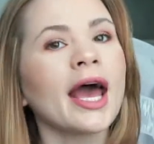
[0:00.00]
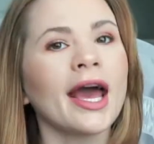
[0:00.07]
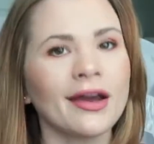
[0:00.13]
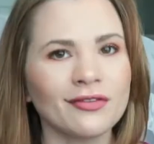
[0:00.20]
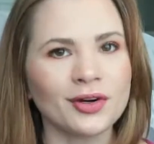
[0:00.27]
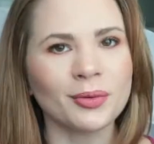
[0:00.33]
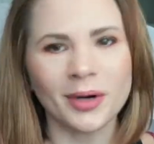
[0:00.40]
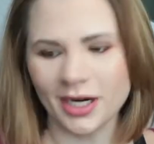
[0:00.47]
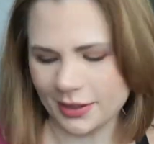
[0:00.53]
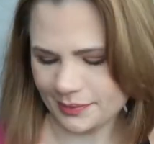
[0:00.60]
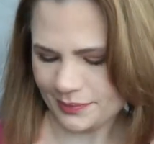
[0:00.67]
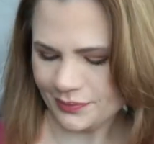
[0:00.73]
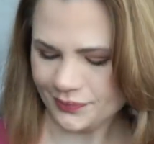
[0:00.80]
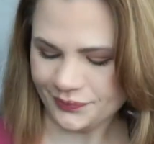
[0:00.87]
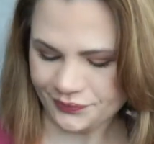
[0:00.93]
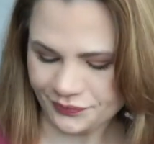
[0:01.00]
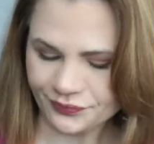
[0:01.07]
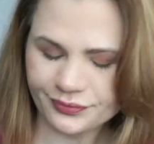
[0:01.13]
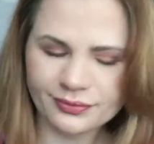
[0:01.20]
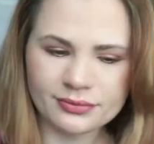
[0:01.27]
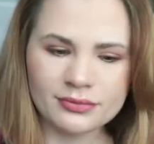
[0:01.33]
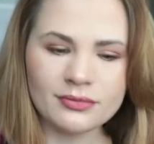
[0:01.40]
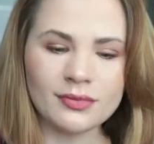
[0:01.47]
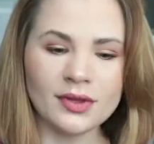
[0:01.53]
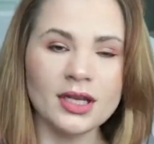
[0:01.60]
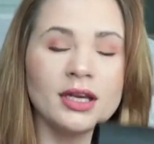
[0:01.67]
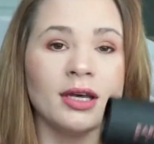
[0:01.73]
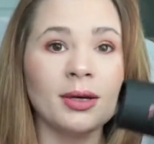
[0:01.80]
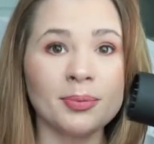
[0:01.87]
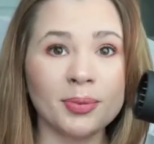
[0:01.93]
everywhere.
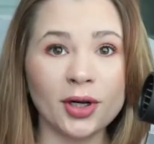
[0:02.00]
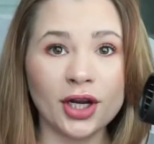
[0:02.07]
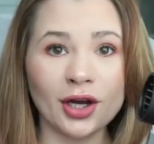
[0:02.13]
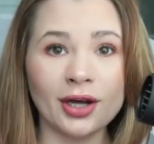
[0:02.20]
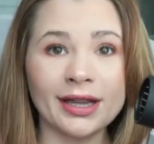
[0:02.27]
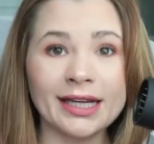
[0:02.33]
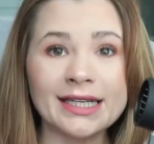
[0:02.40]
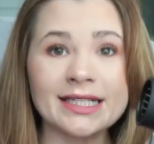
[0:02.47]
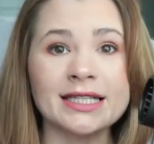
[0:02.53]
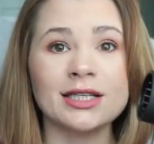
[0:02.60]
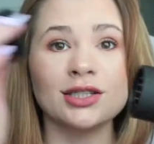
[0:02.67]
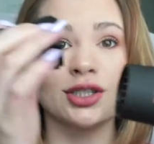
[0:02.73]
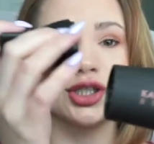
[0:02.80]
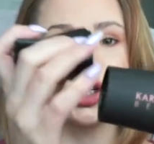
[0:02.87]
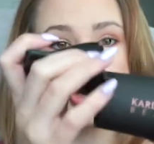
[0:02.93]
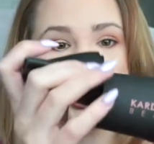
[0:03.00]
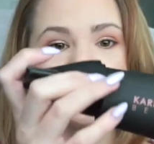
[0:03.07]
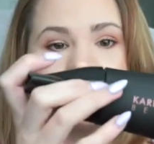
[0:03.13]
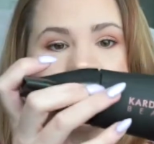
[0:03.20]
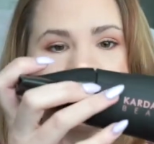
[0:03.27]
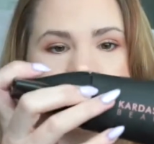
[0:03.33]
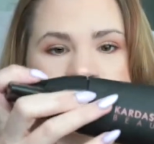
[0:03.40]
Putting on this little dude